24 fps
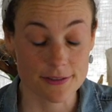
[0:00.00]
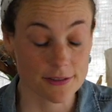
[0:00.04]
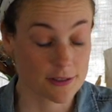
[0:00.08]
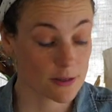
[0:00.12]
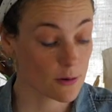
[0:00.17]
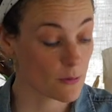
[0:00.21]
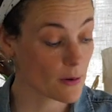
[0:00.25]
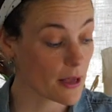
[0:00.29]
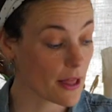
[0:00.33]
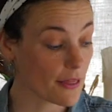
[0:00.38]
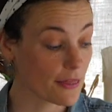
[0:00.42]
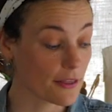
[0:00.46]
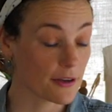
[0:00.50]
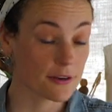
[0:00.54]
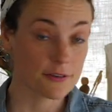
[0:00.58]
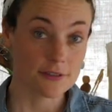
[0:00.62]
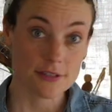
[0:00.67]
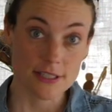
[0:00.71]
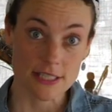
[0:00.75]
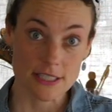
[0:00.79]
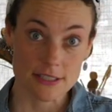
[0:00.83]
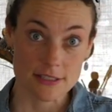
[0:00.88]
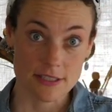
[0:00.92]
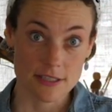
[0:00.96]
so while those
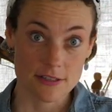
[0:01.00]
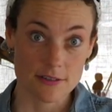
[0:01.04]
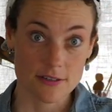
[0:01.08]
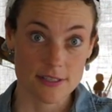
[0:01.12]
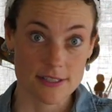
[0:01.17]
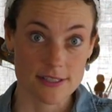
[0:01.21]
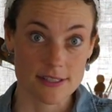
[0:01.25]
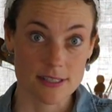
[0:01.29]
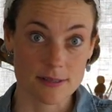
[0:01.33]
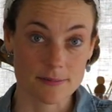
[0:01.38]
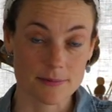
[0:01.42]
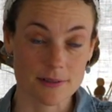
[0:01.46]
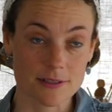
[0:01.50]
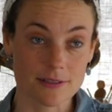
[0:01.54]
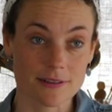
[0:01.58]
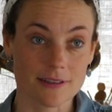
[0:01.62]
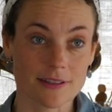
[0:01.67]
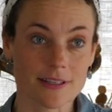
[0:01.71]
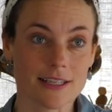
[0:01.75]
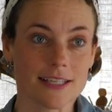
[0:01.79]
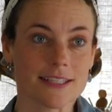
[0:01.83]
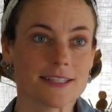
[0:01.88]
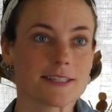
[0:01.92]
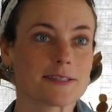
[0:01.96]
continue to simmer,
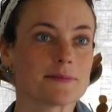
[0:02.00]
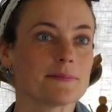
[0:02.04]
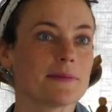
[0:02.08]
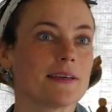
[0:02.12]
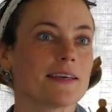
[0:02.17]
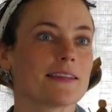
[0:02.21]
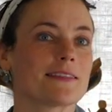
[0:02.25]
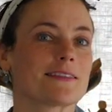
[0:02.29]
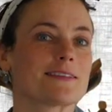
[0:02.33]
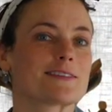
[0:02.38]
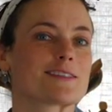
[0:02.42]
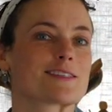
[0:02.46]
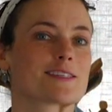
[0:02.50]
let's make the